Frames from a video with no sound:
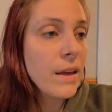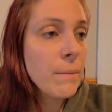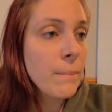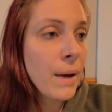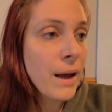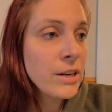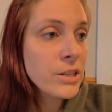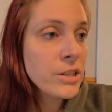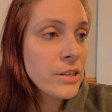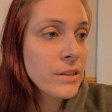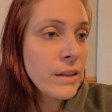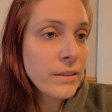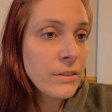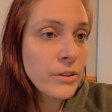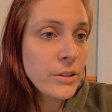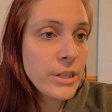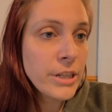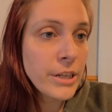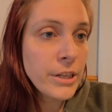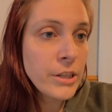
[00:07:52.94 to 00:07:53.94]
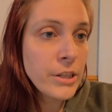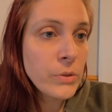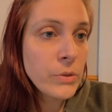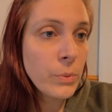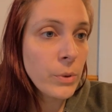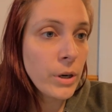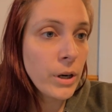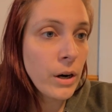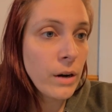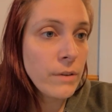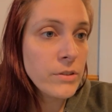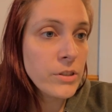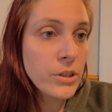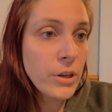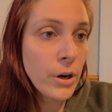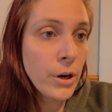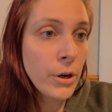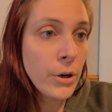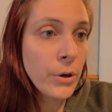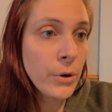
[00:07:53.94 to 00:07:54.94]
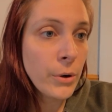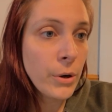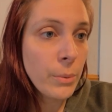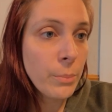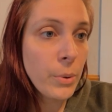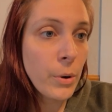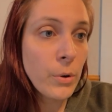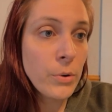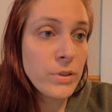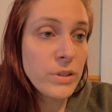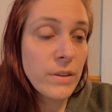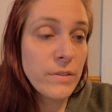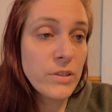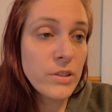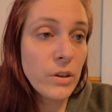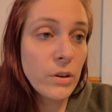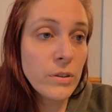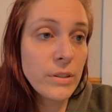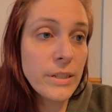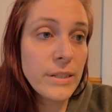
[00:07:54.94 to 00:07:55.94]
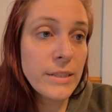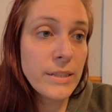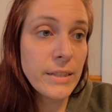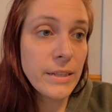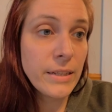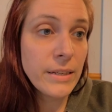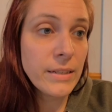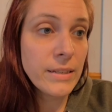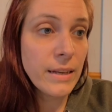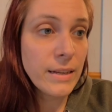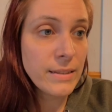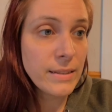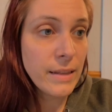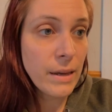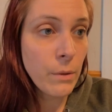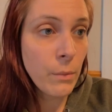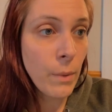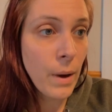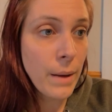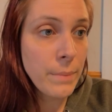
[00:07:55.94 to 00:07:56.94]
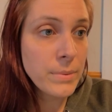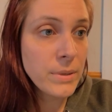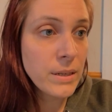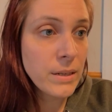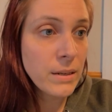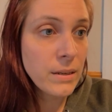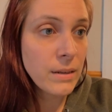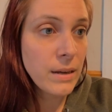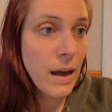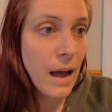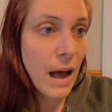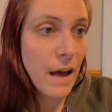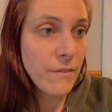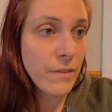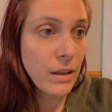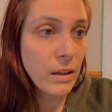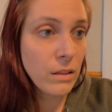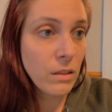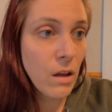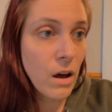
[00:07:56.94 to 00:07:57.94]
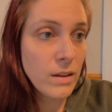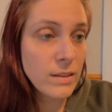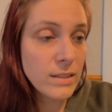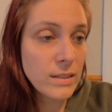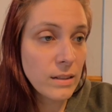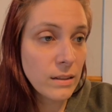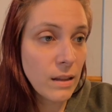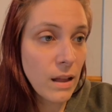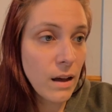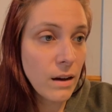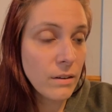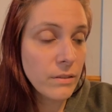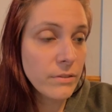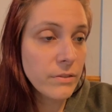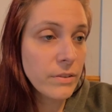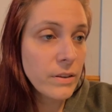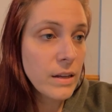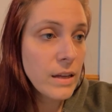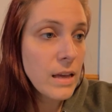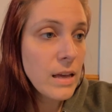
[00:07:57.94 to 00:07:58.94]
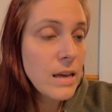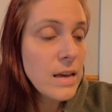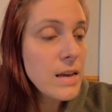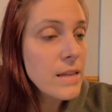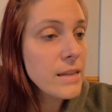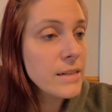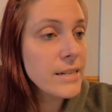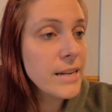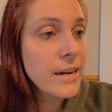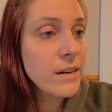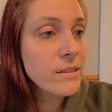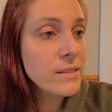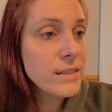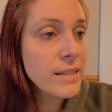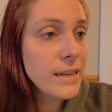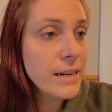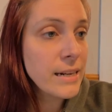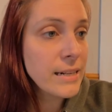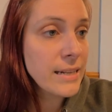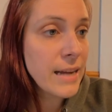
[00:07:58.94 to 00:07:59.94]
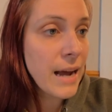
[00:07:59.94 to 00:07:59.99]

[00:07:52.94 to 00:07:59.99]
imagine that their tears were of sorrow composed of salty seas as they wept, having lost a love. The tales then